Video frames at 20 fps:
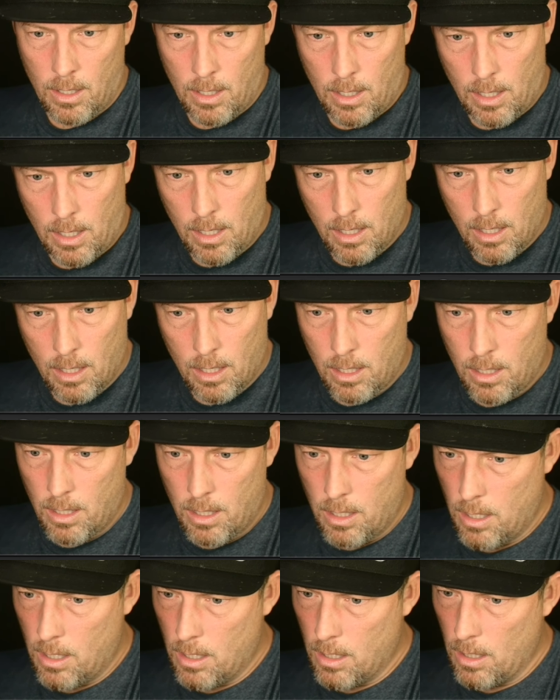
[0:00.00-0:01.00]

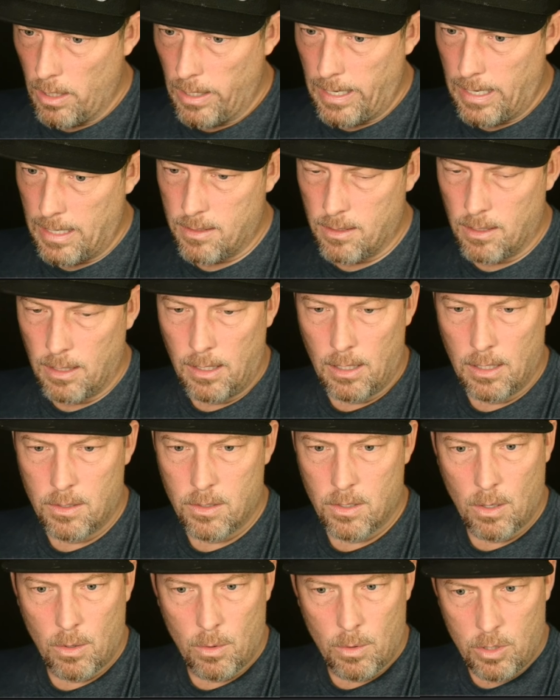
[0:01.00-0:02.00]
And lastly,
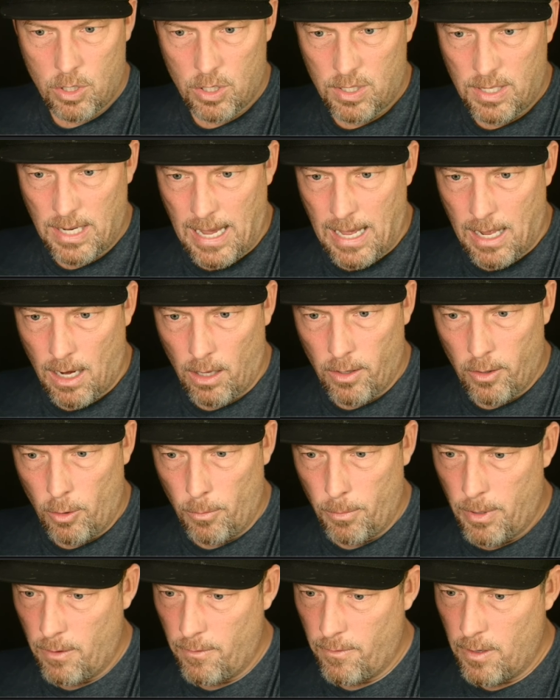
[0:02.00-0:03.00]
let's go and just add a little
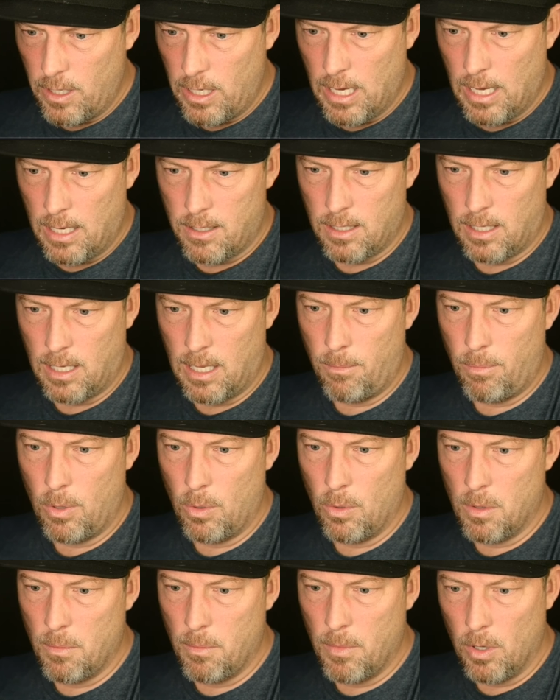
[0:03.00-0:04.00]
bit of vignette to keep
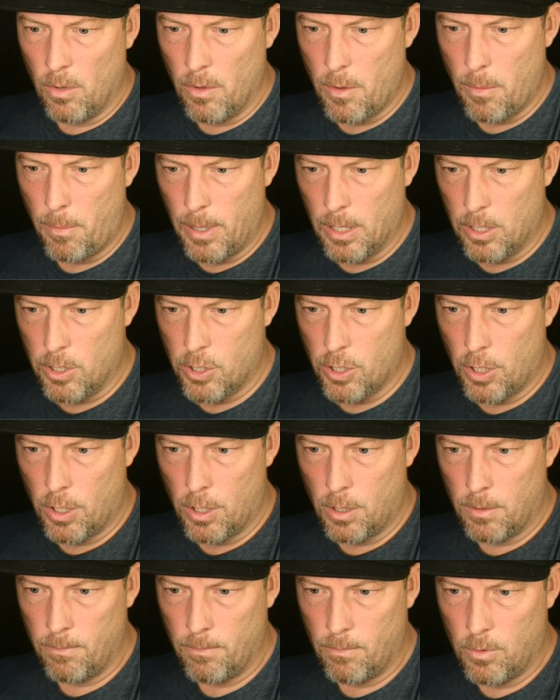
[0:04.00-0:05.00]
you in the middle of the
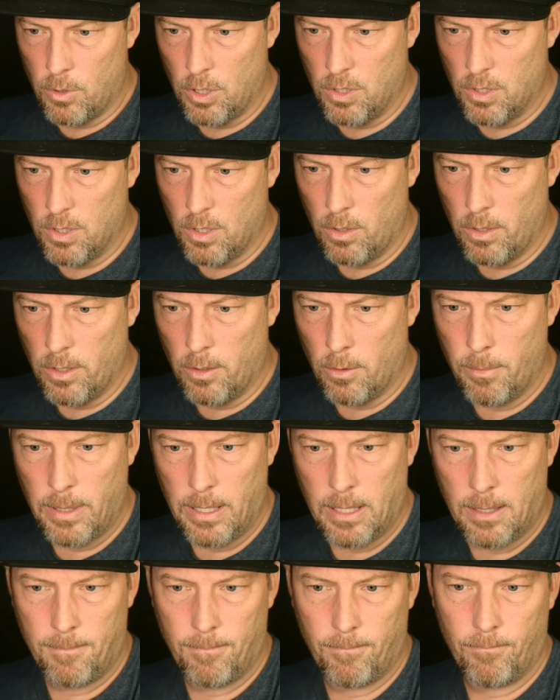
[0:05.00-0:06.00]
picture. Just a little
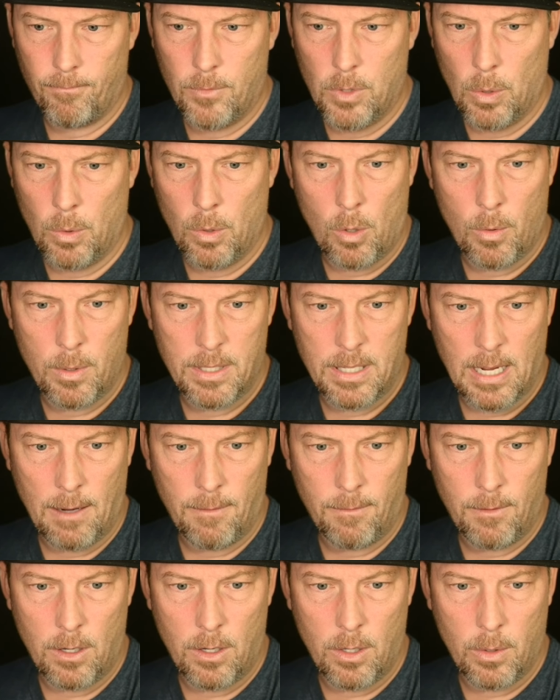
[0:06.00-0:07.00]
bit. Don't always
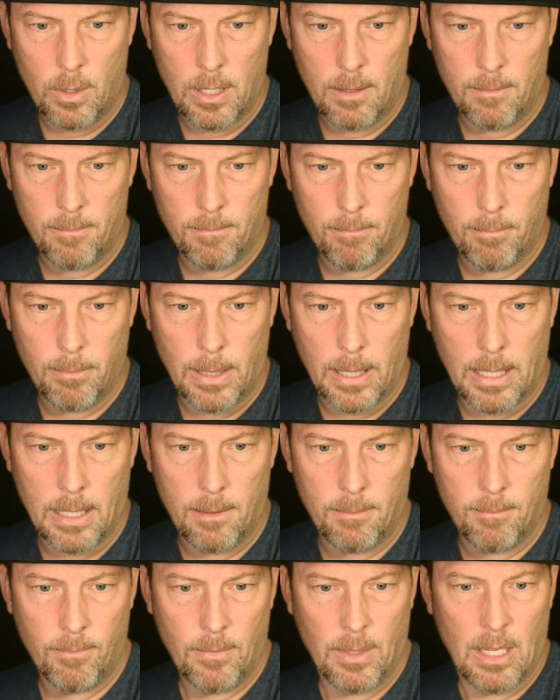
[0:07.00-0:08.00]
have to do it,
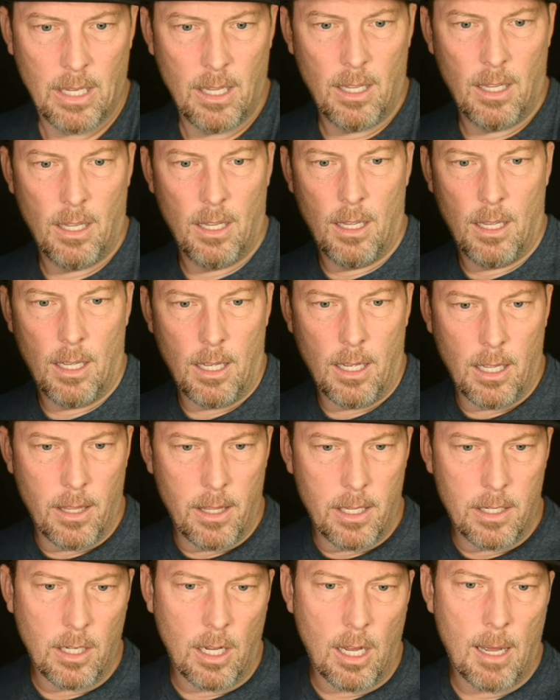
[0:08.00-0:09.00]
but
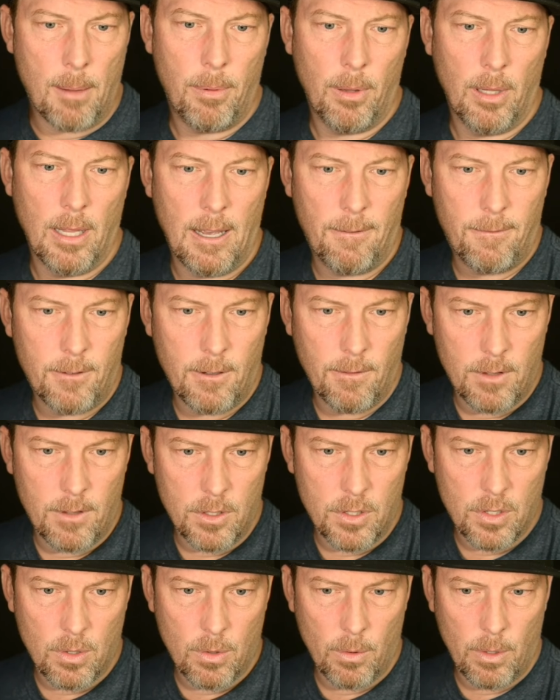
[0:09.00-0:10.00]
the top left of
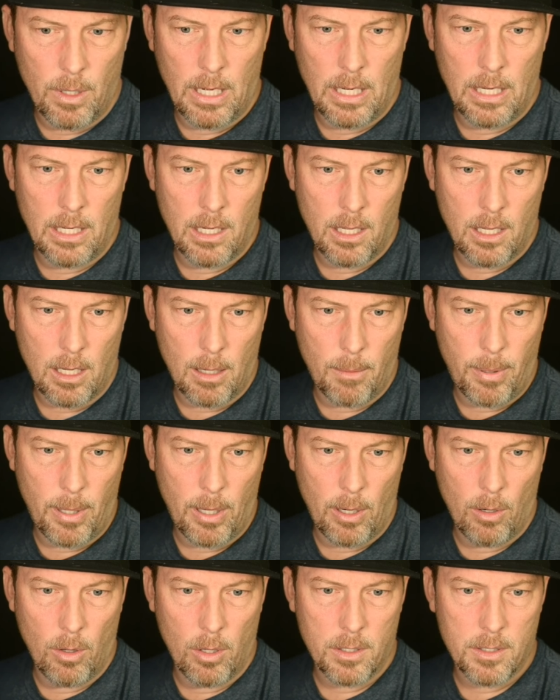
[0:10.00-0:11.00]
the screen up
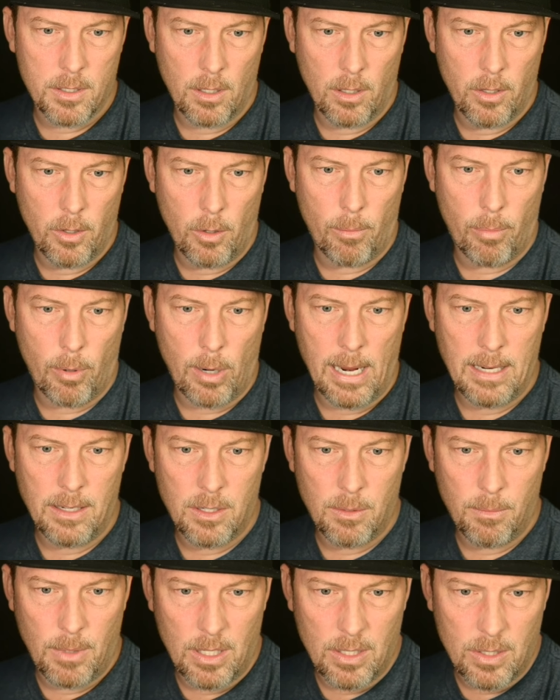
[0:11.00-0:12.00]
here looks a little bright
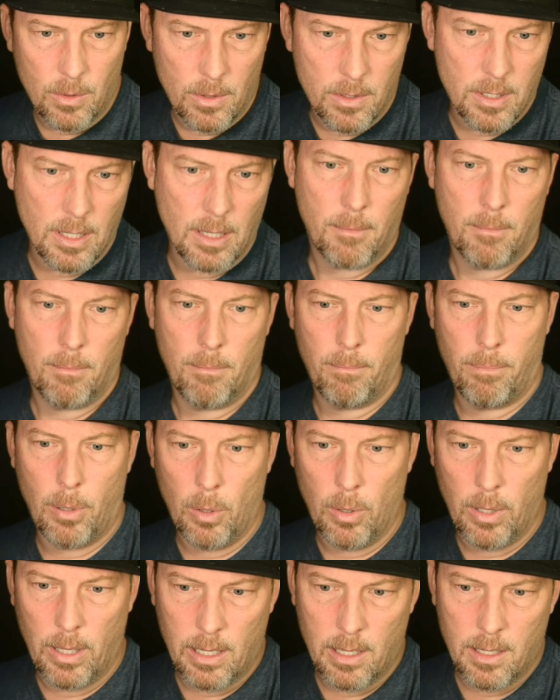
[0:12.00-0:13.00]
to me, so it's like
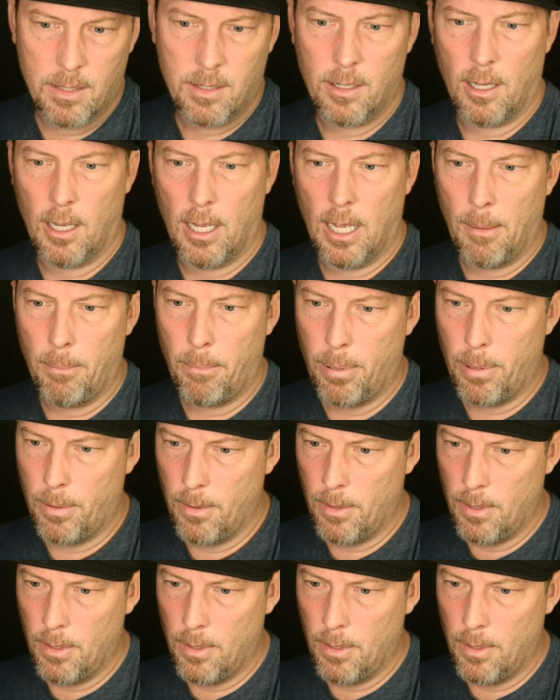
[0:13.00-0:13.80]
pulling us up